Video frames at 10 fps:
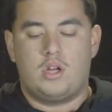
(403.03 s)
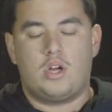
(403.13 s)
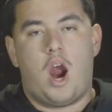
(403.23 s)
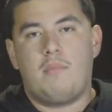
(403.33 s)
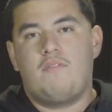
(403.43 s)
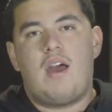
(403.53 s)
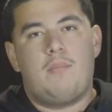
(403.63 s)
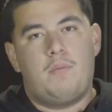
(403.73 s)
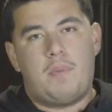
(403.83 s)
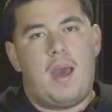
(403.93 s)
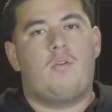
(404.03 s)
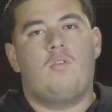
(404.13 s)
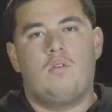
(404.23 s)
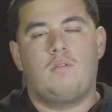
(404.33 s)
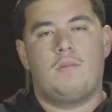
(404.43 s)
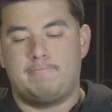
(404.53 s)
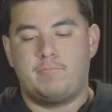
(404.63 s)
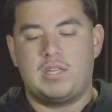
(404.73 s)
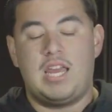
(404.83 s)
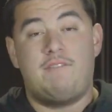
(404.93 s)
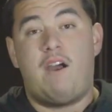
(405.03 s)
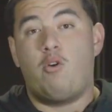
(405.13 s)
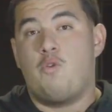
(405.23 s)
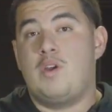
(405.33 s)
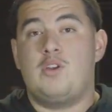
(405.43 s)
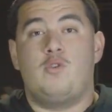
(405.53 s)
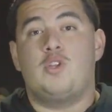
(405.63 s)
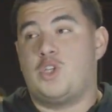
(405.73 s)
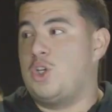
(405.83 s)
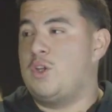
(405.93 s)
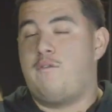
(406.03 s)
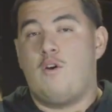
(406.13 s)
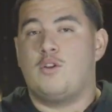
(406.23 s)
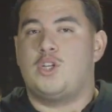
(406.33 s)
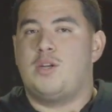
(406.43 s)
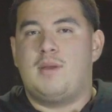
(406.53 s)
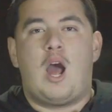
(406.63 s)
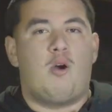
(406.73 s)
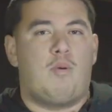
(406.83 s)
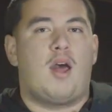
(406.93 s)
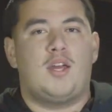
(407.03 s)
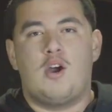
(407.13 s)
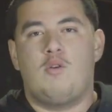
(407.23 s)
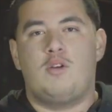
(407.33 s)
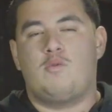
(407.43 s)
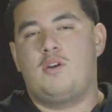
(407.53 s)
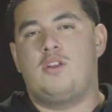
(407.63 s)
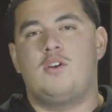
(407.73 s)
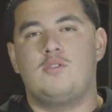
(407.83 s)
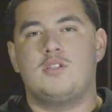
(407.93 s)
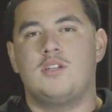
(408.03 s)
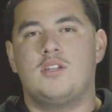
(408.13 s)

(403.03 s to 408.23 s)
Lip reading: carbon fiber paddle. If I were to redo the 4-0 tournament, I would probably go with one of those.